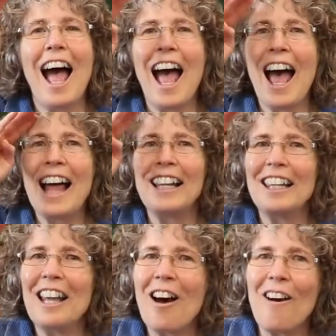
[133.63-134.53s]

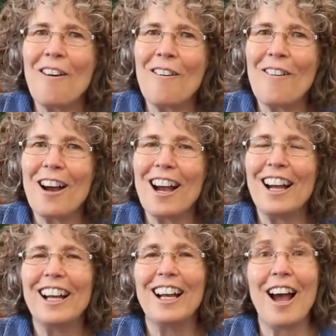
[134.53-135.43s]
Hello.
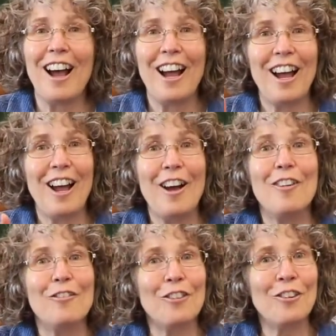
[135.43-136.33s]

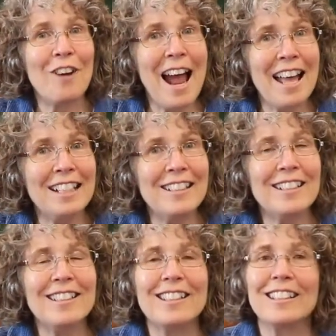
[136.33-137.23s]

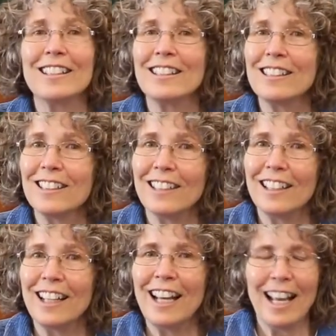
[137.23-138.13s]
Friends,
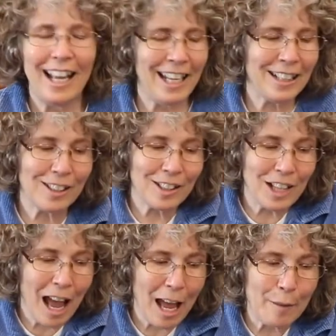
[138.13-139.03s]
it's
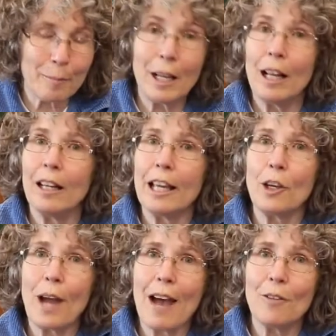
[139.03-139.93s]
time, like
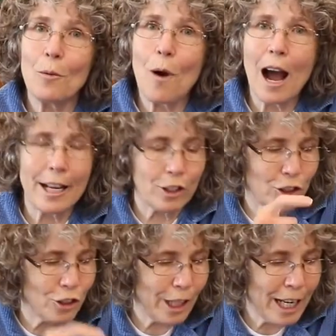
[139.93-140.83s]
you have a
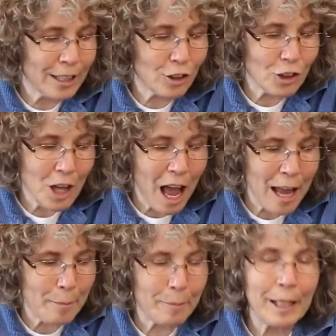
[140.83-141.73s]
watch, it's
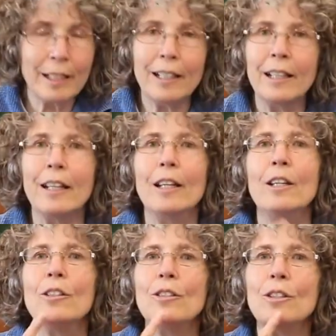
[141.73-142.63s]
time
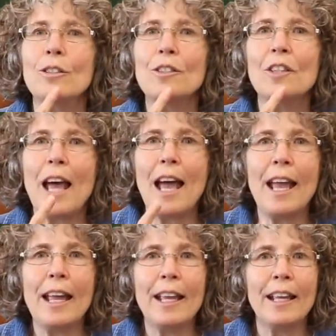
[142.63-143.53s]
to
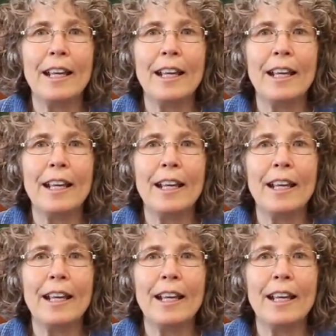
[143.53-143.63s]
say